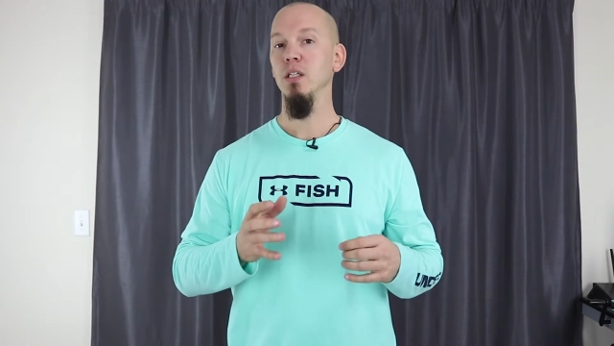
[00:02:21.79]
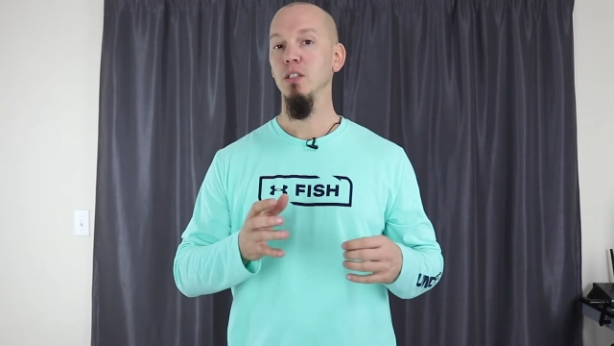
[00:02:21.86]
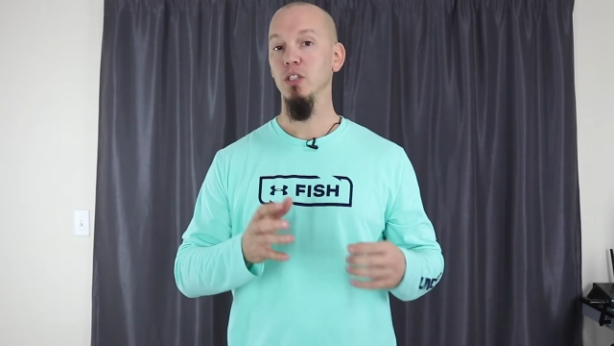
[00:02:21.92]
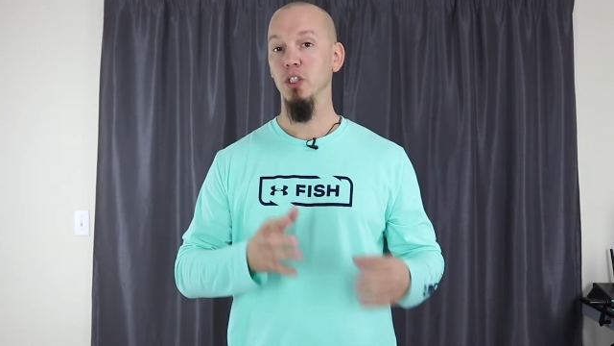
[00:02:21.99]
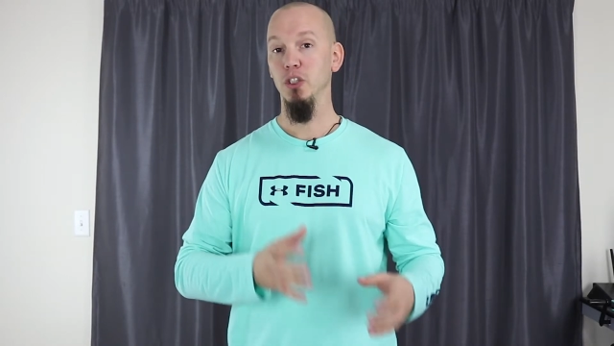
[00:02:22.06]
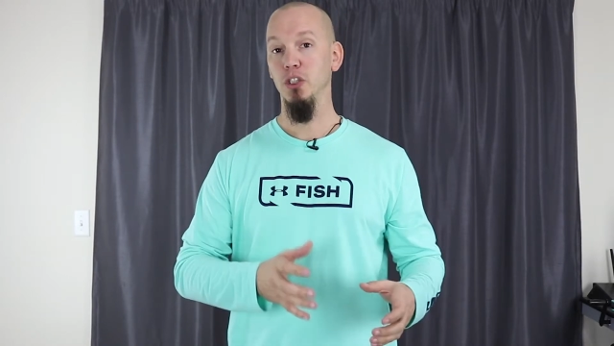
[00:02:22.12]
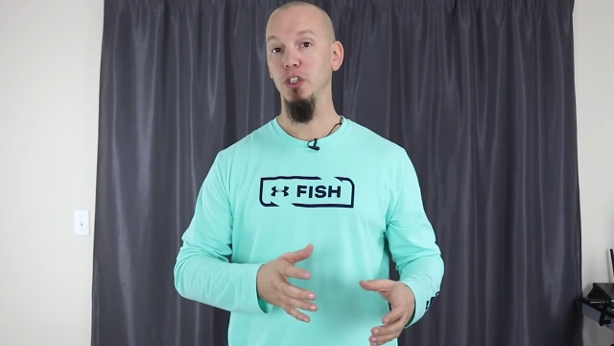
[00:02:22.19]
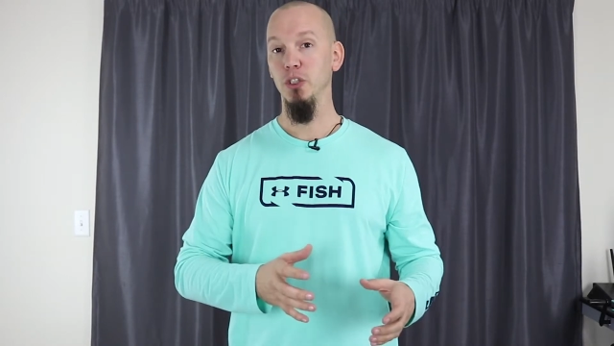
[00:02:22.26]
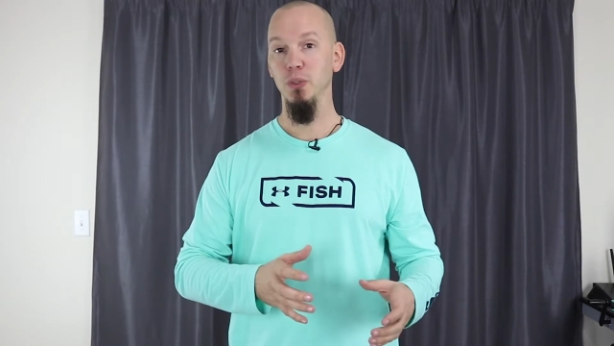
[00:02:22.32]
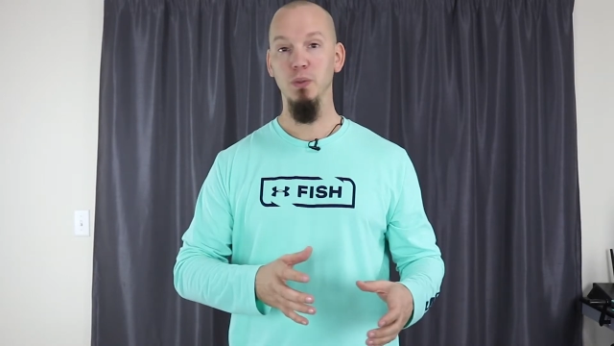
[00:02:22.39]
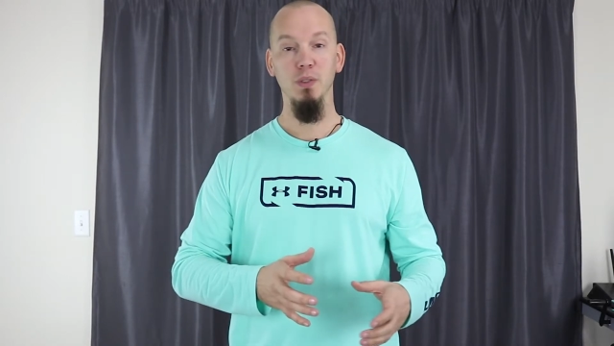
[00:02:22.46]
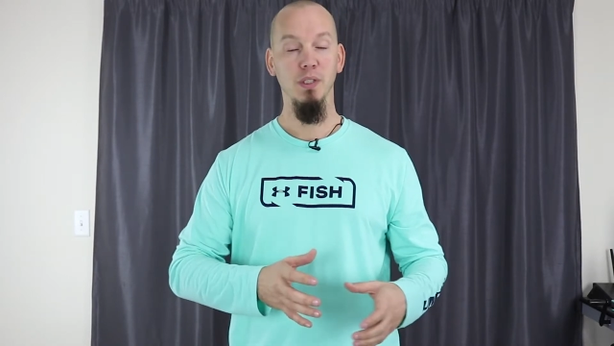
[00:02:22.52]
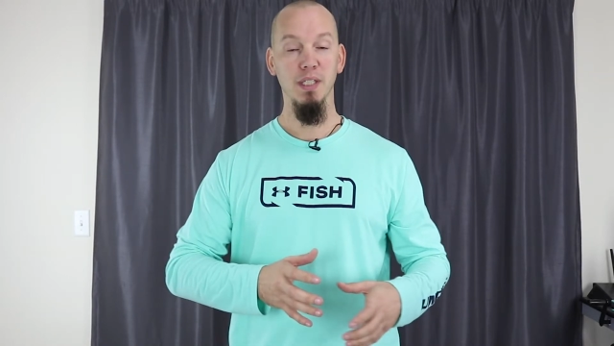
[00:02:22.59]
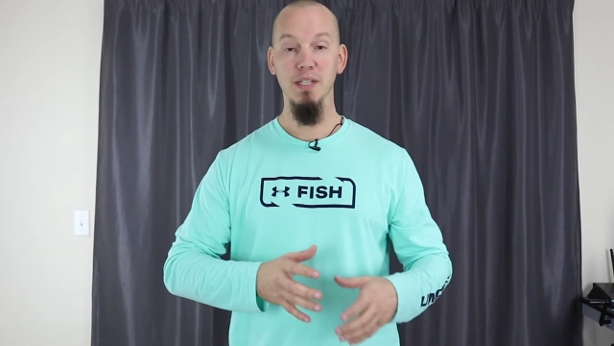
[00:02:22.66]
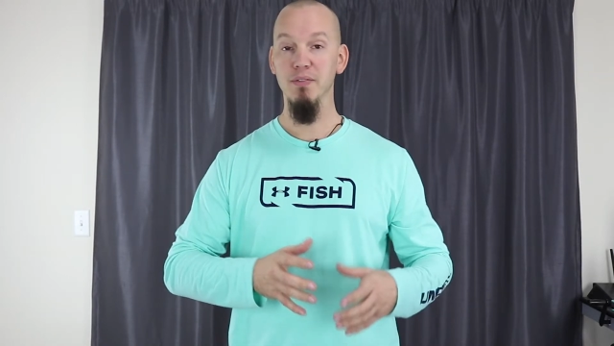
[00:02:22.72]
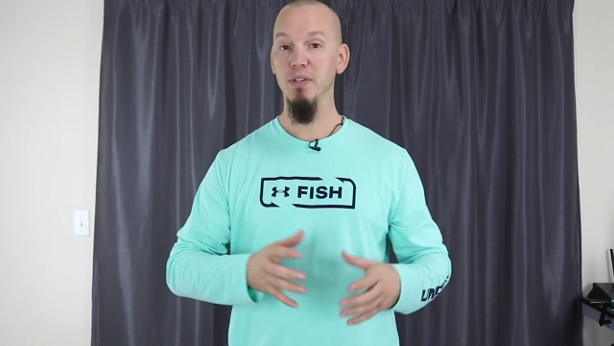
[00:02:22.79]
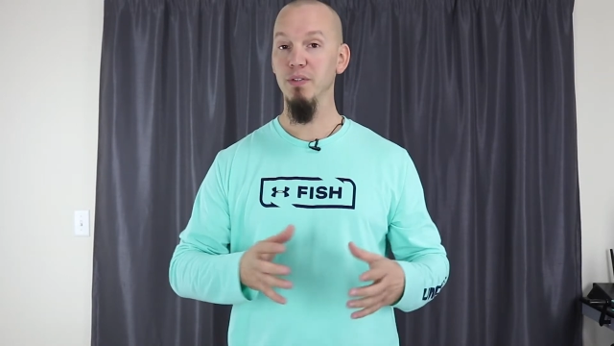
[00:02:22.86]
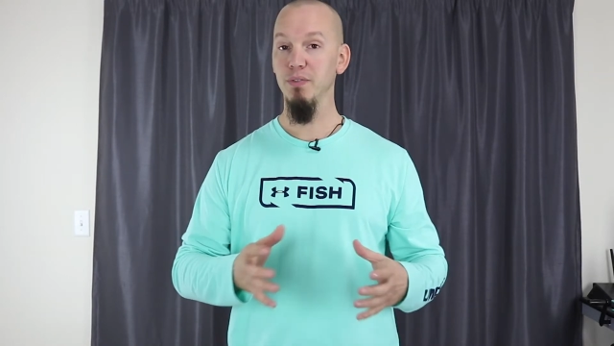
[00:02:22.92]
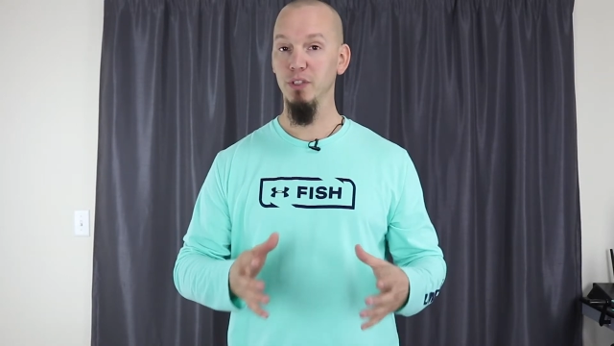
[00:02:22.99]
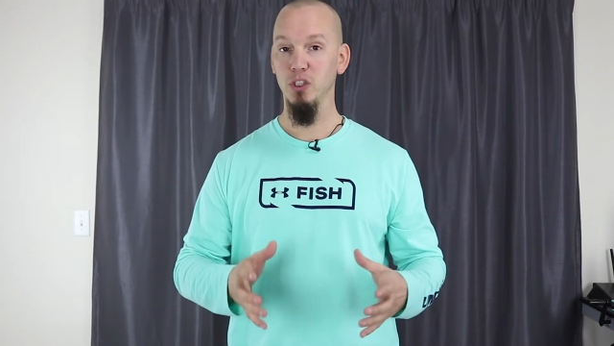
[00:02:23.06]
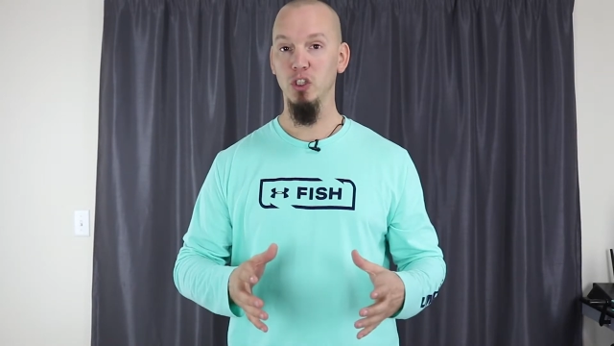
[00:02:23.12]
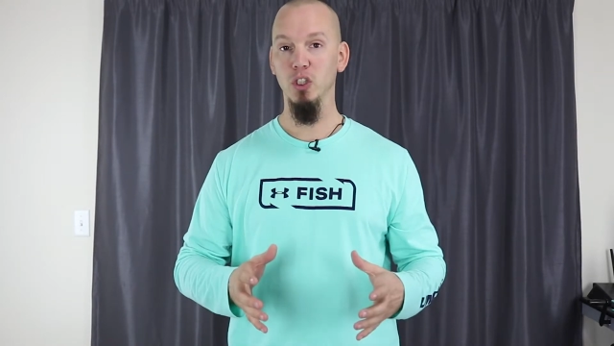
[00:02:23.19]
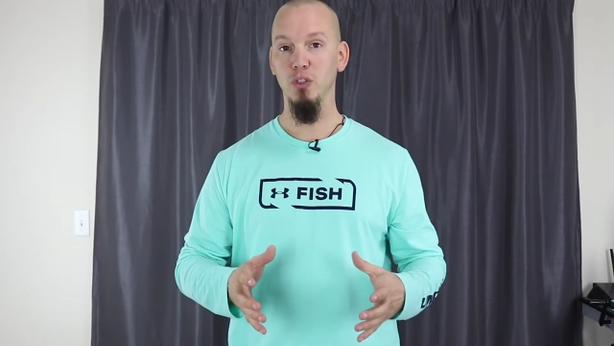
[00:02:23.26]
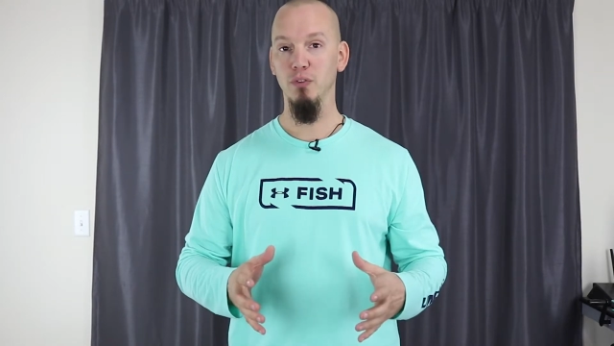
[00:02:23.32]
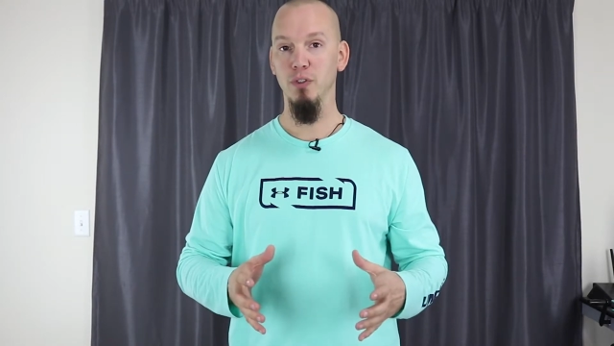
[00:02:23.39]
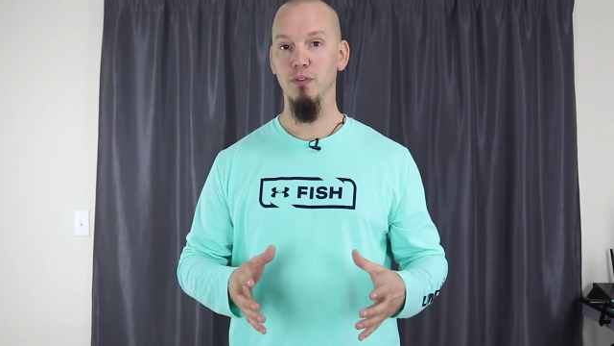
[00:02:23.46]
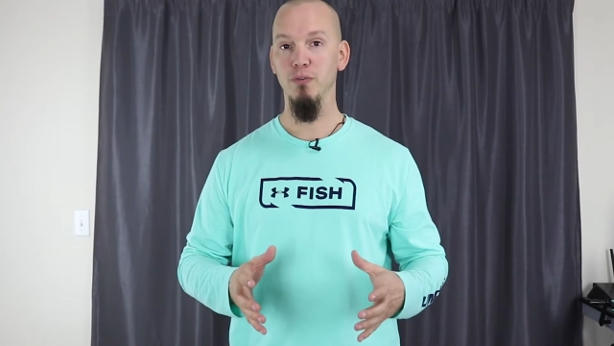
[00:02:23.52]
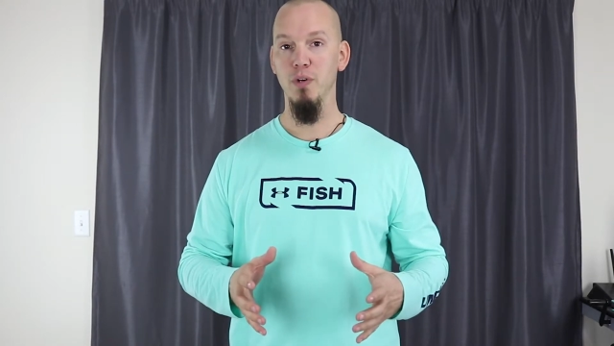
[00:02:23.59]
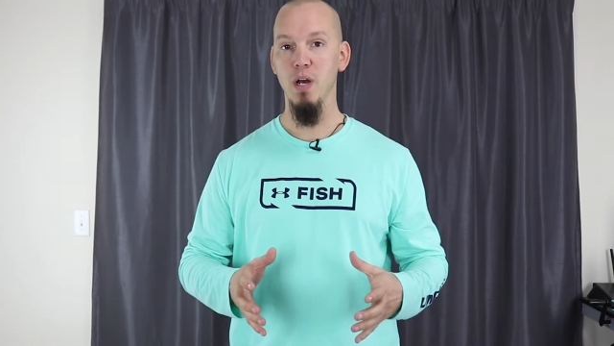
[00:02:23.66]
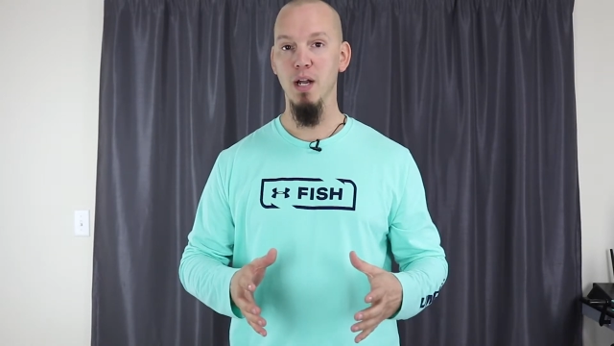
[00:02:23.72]
to shoot, even if it's just for
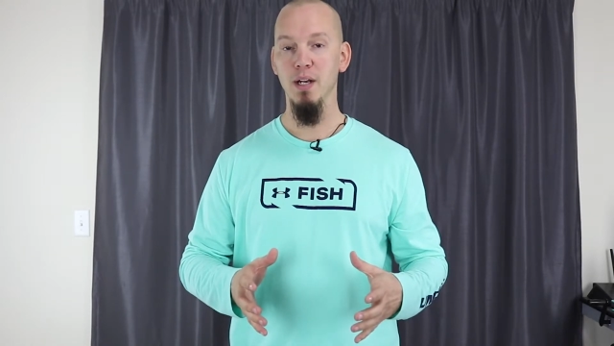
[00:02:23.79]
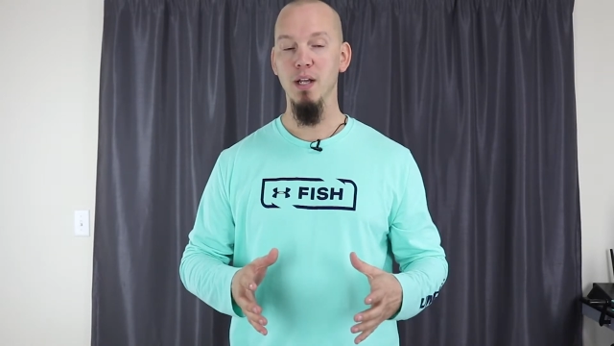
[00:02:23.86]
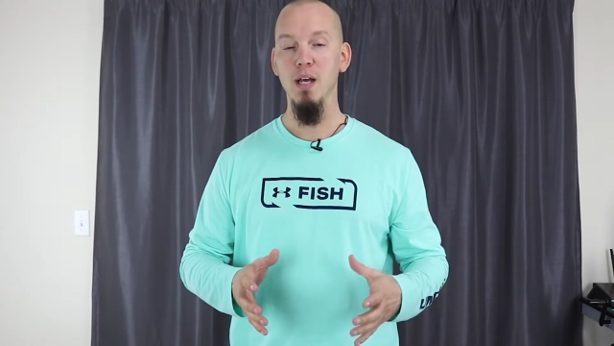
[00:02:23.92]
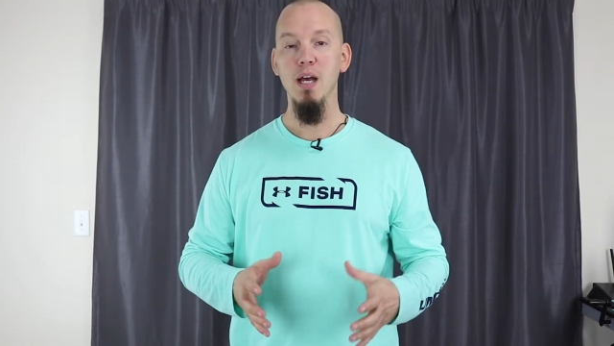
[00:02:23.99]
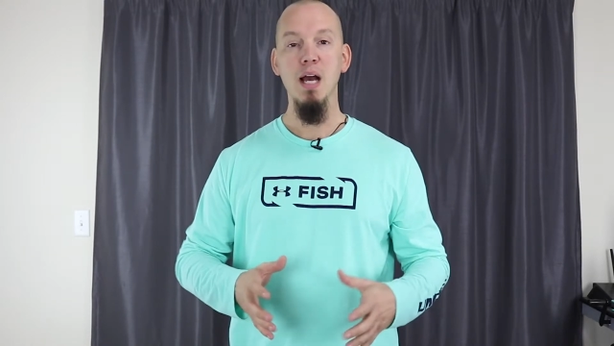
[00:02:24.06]
fun,